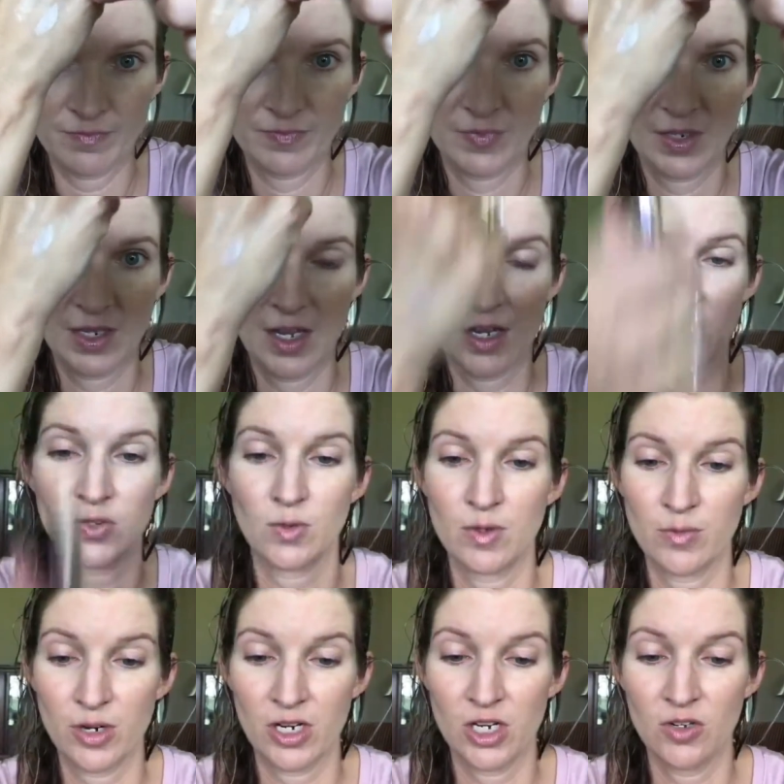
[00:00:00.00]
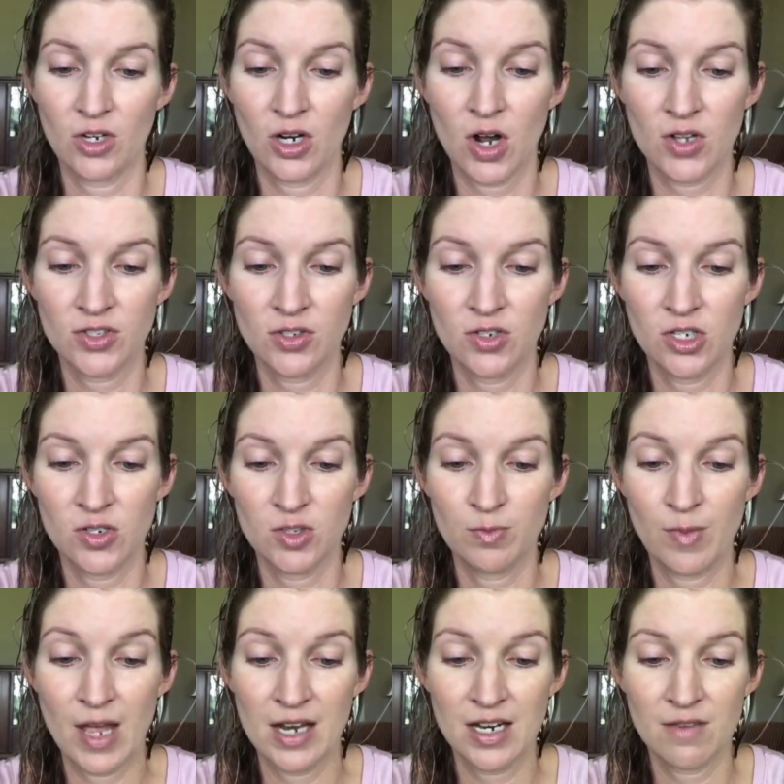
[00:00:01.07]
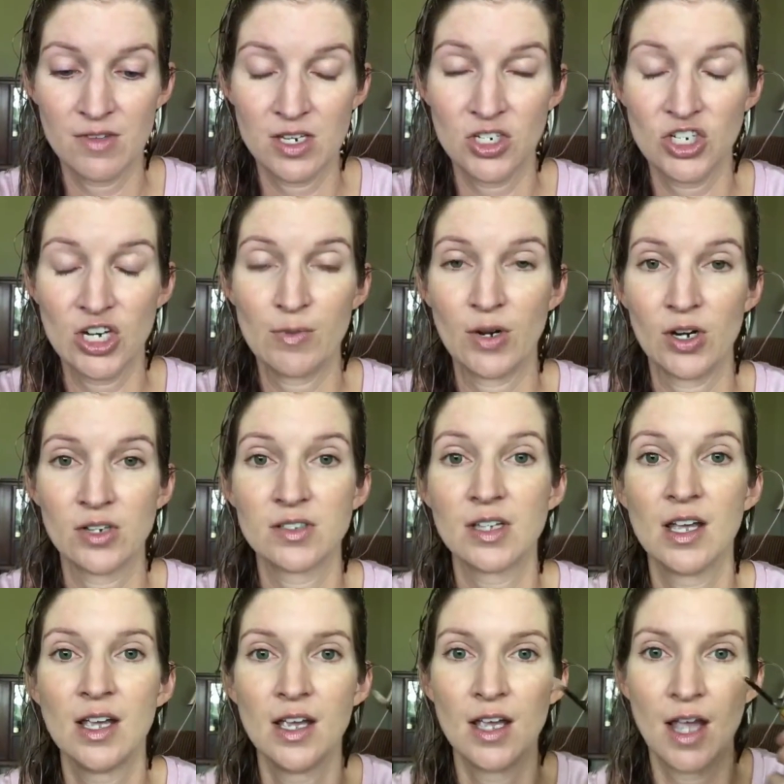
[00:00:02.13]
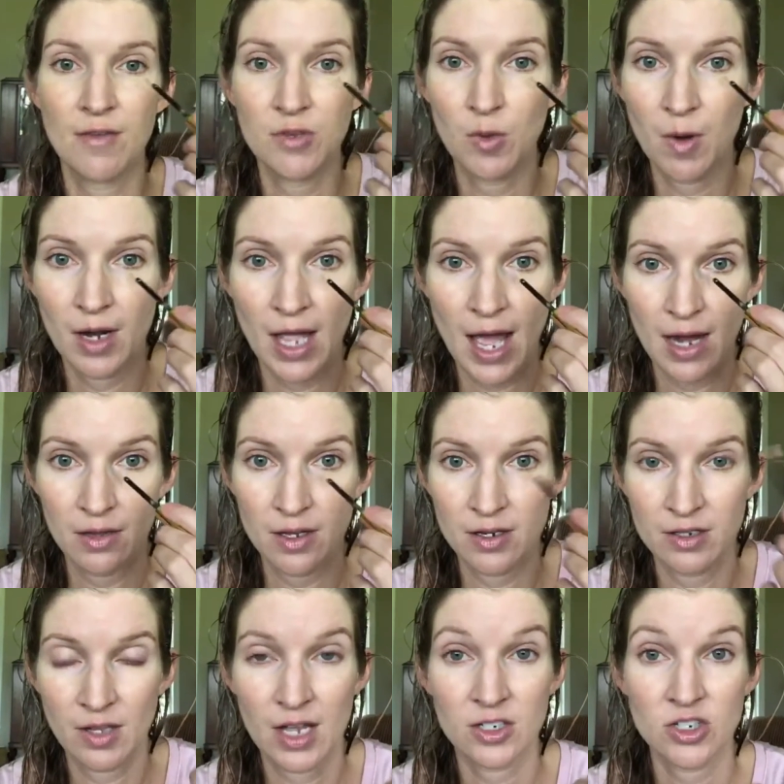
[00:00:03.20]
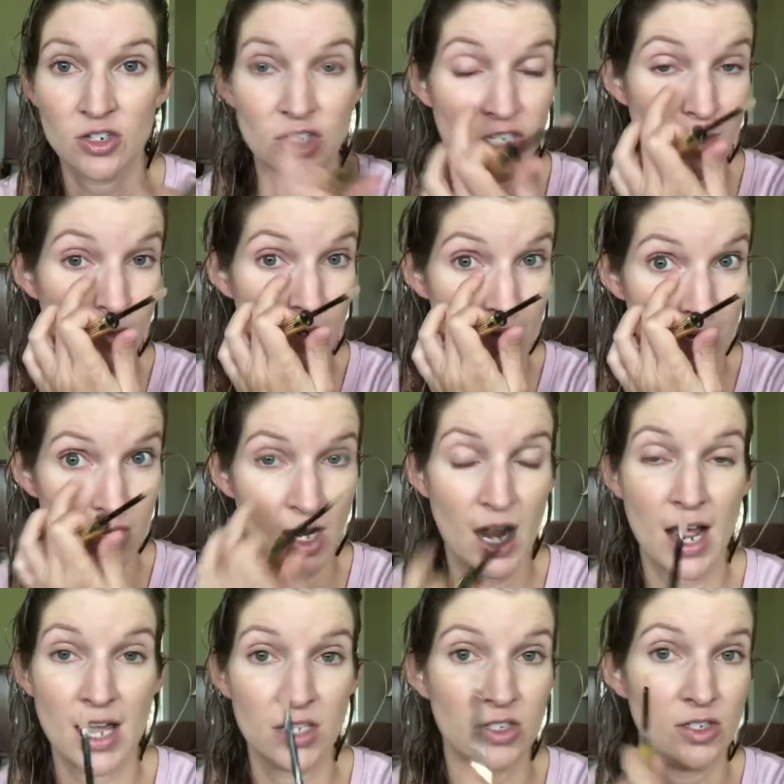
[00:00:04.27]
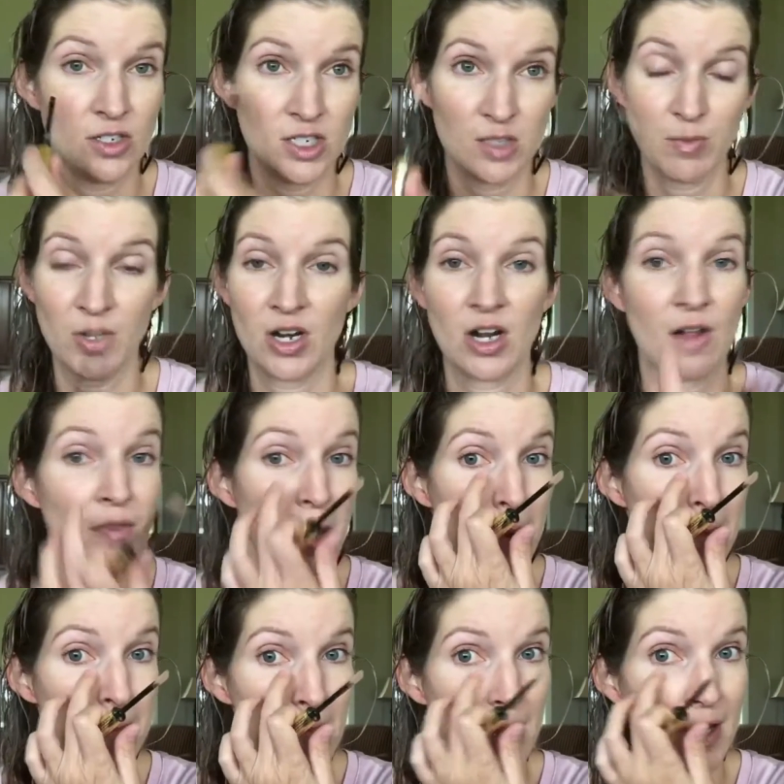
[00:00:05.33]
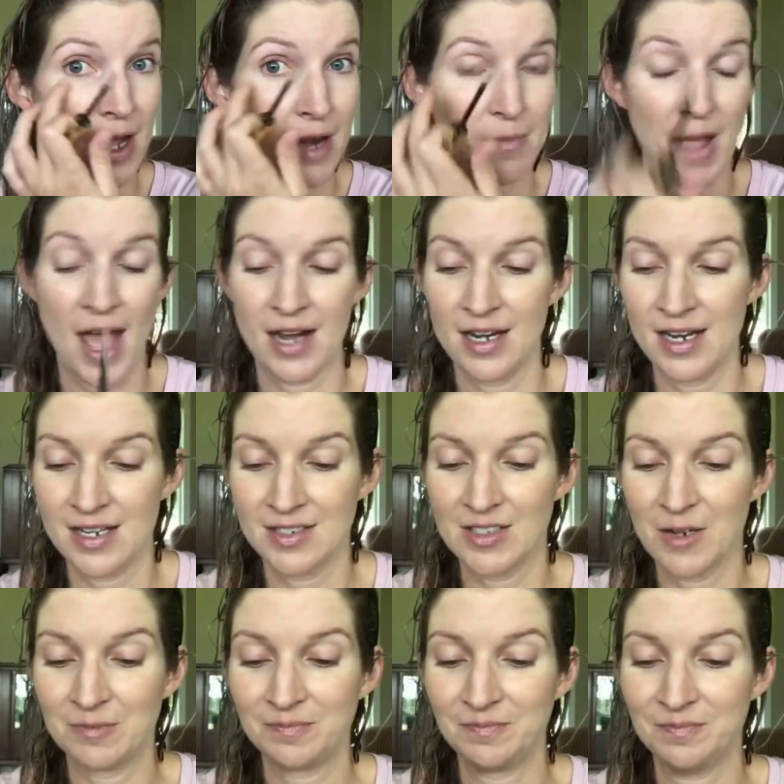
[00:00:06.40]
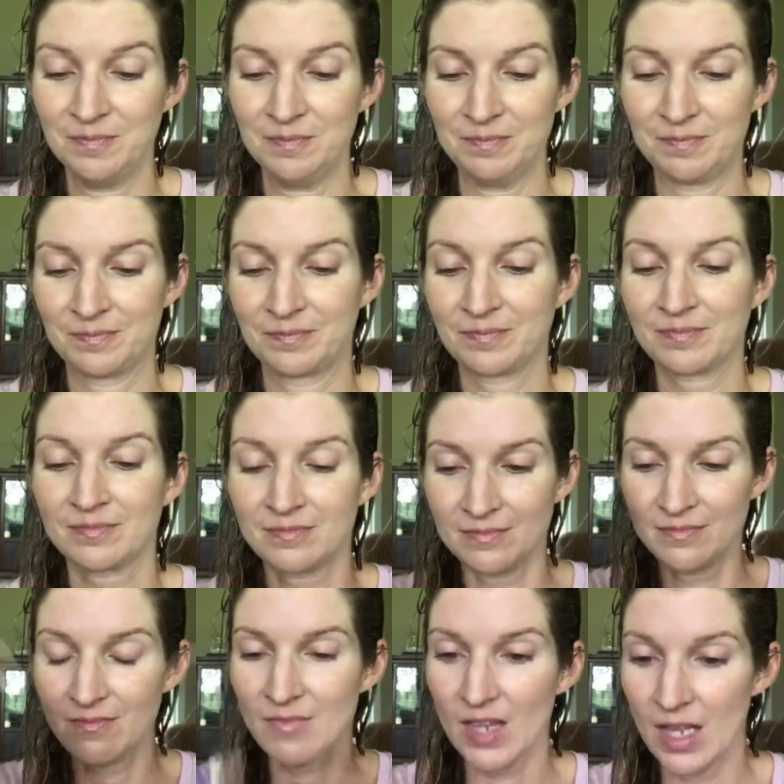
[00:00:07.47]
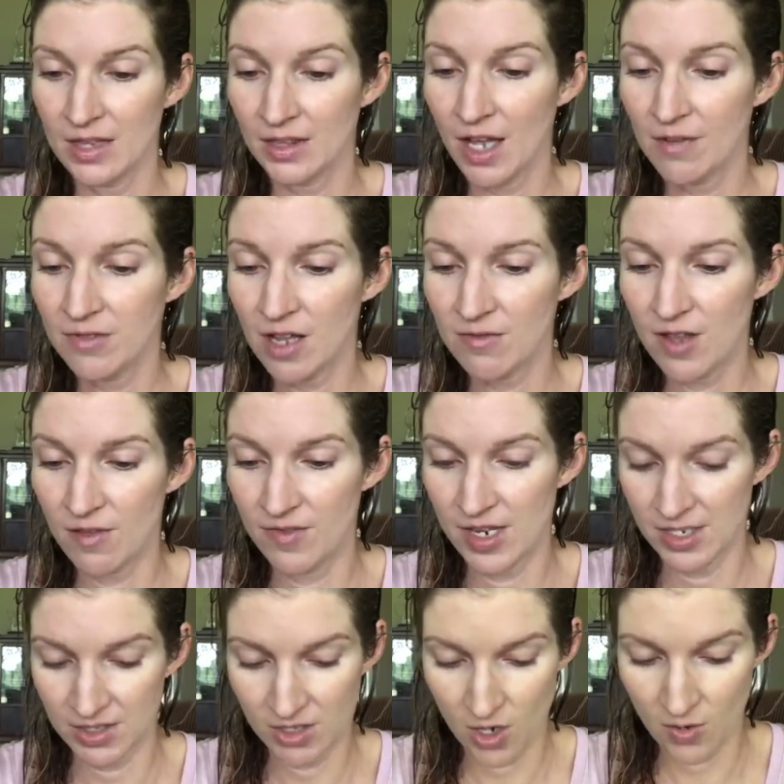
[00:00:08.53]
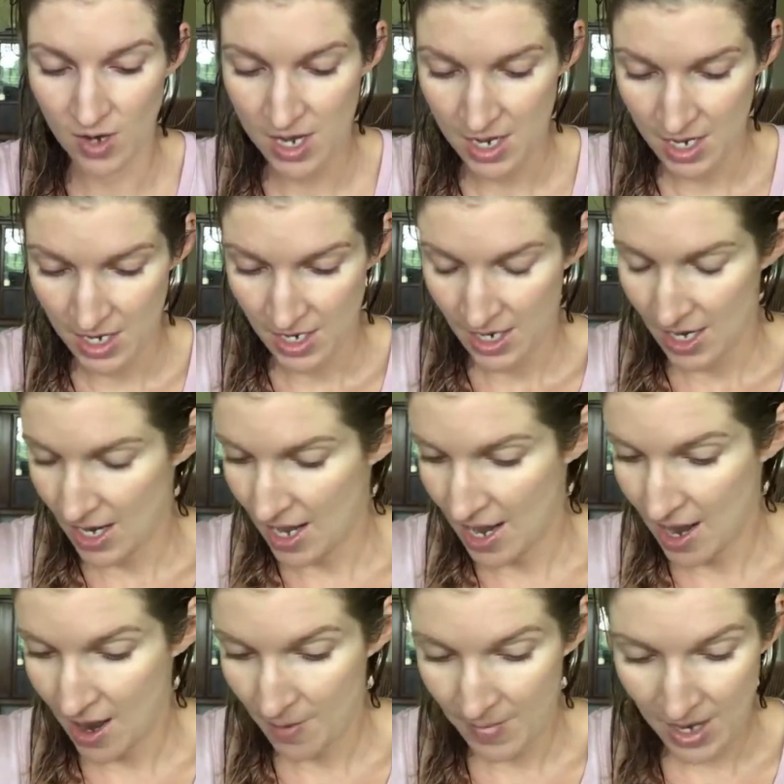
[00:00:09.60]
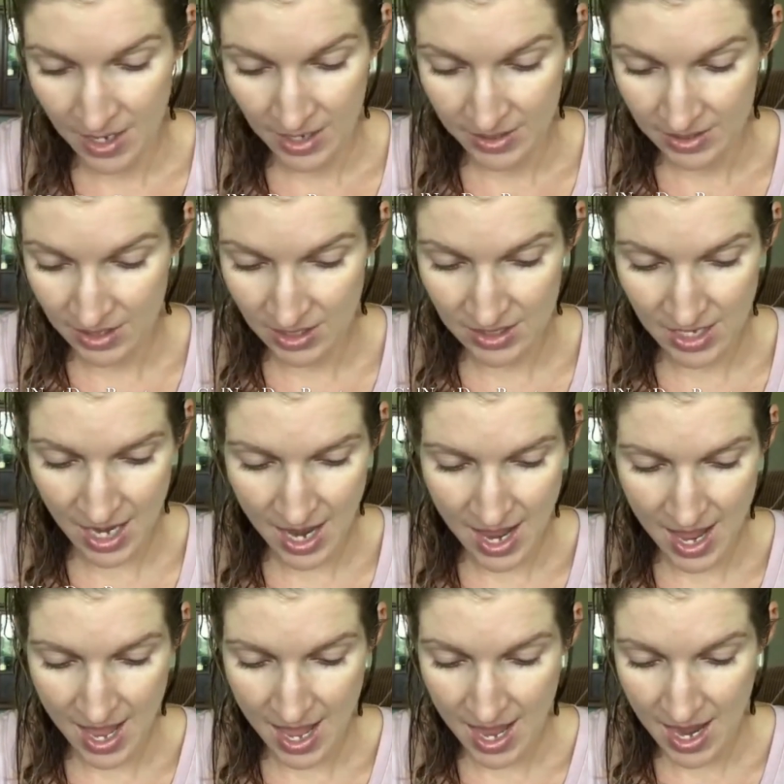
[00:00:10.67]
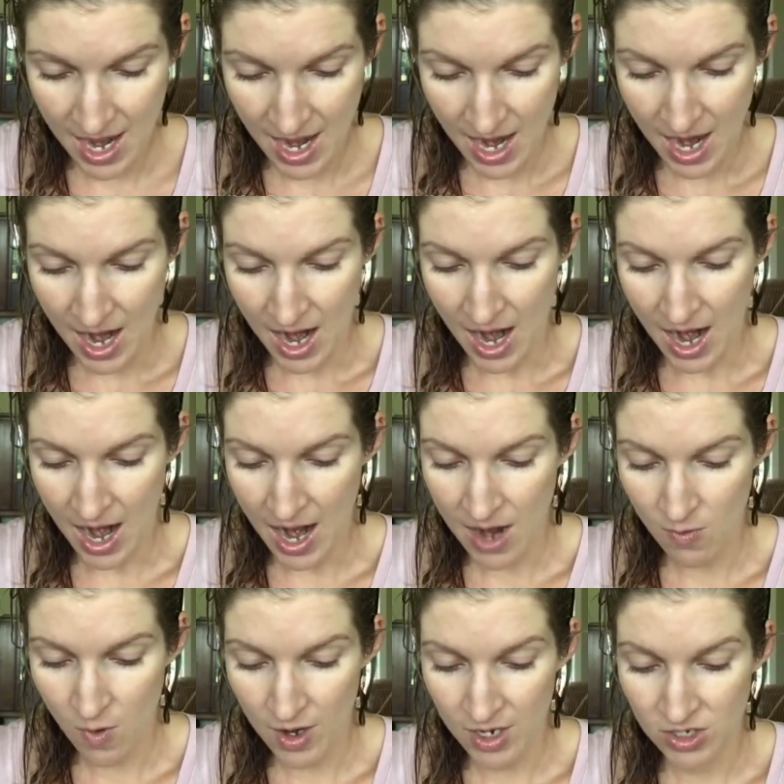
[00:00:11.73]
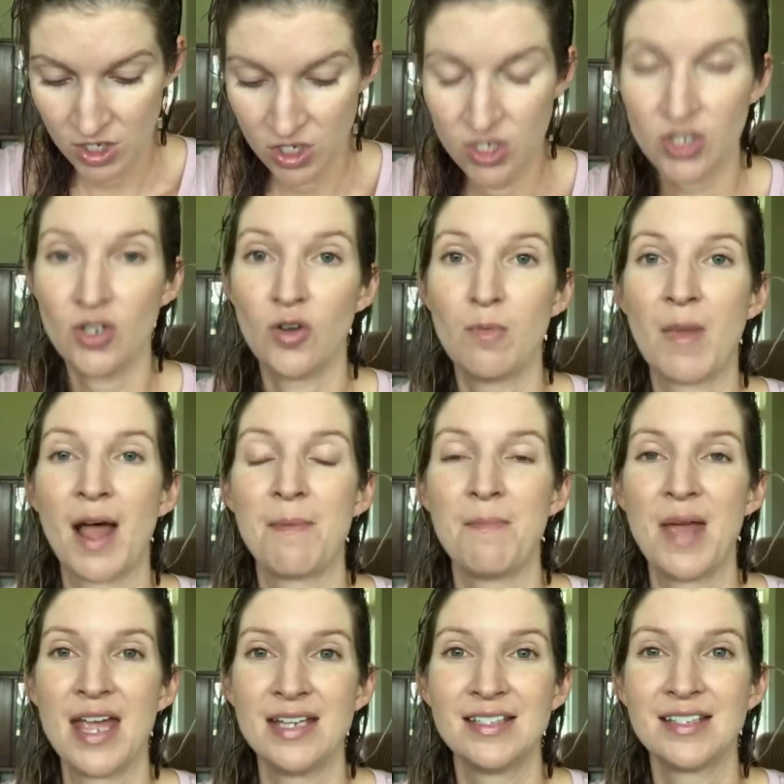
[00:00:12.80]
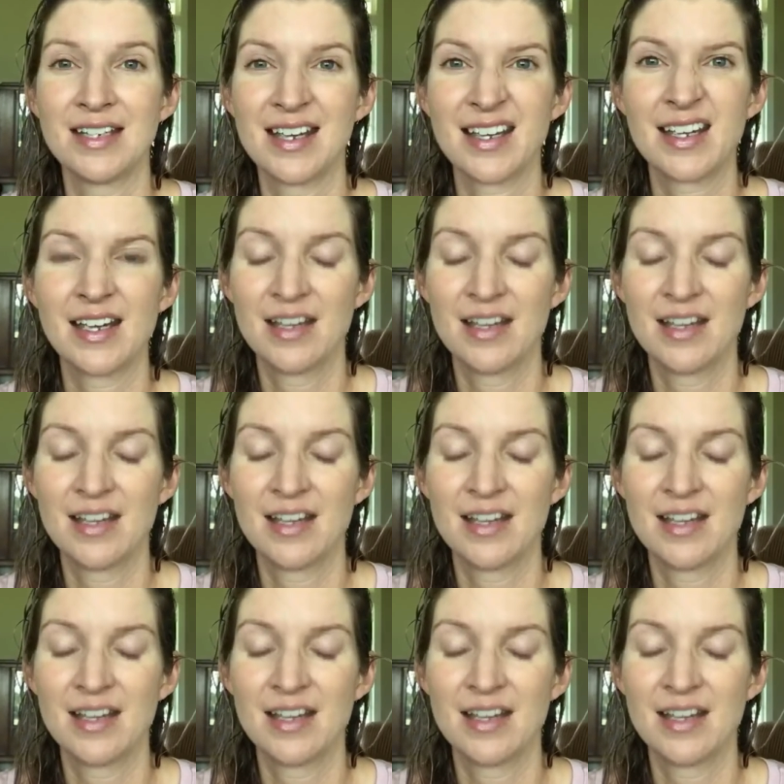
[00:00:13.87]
and it's really pretty. You can also use any of these shimmers if you want to add a little extra shimmer around your eyes. You can just put it on there and kind of pat it in. So love these. So today I wanted to do my basic